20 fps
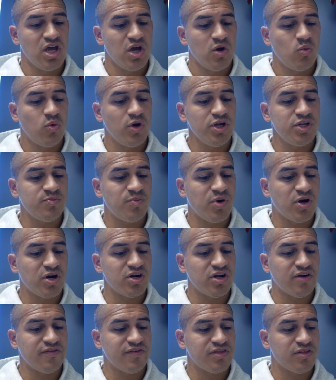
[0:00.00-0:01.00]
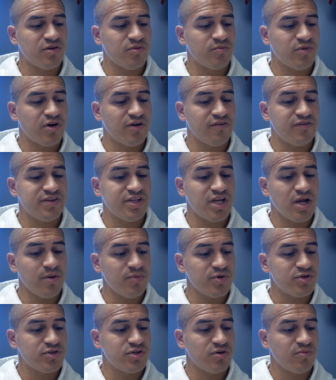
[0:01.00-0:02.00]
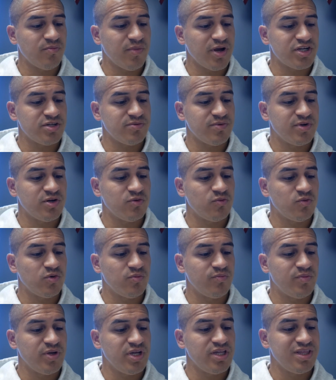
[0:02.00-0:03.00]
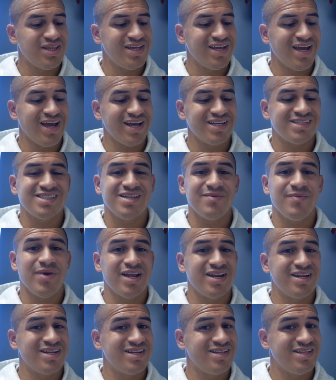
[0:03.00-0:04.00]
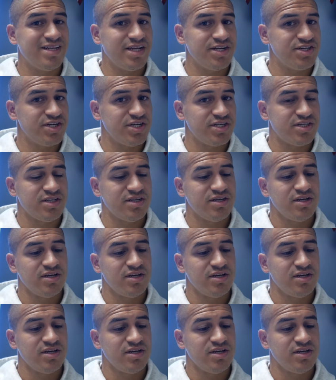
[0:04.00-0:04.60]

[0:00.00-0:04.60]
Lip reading: which part of a temperature measurement will be the estimated digit?